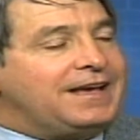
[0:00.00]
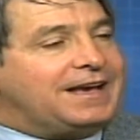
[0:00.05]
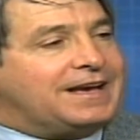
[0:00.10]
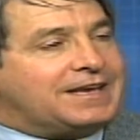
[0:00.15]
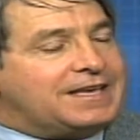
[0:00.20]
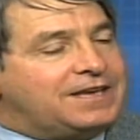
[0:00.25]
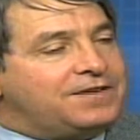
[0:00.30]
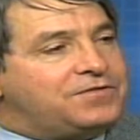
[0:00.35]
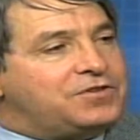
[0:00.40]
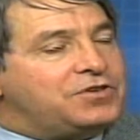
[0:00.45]

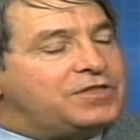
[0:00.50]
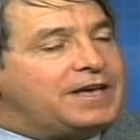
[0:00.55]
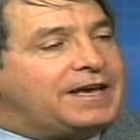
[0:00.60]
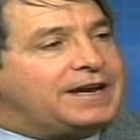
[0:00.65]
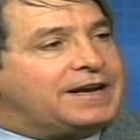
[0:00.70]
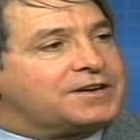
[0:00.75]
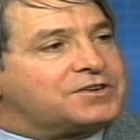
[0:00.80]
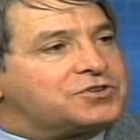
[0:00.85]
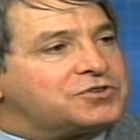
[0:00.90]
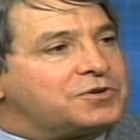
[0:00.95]
and give you that
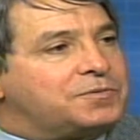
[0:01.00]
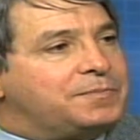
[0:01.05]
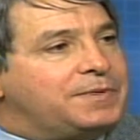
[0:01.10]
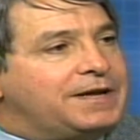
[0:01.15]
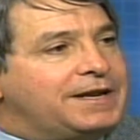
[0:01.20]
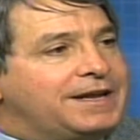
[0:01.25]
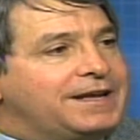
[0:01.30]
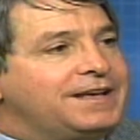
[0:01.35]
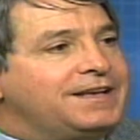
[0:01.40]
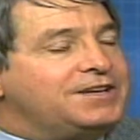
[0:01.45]
extra
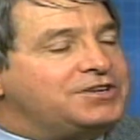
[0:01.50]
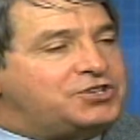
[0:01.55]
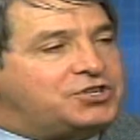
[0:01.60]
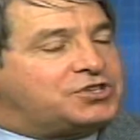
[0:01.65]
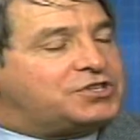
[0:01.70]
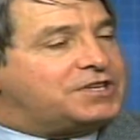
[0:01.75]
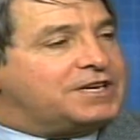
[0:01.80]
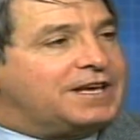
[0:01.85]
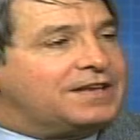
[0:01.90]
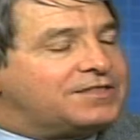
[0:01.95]
money
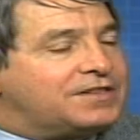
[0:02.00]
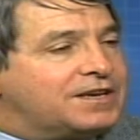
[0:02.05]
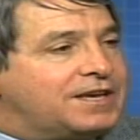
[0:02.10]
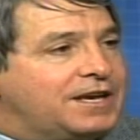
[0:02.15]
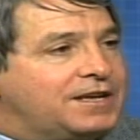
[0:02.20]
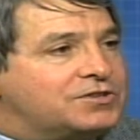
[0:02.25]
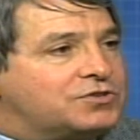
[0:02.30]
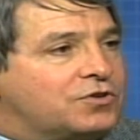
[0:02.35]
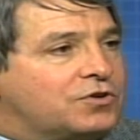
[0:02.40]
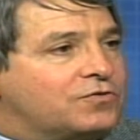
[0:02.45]
just to get the
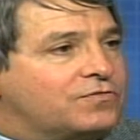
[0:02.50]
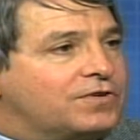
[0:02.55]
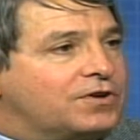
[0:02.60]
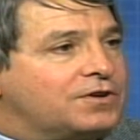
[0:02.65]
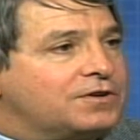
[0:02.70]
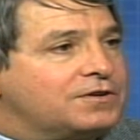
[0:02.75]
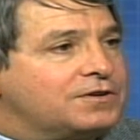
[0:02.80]
case over.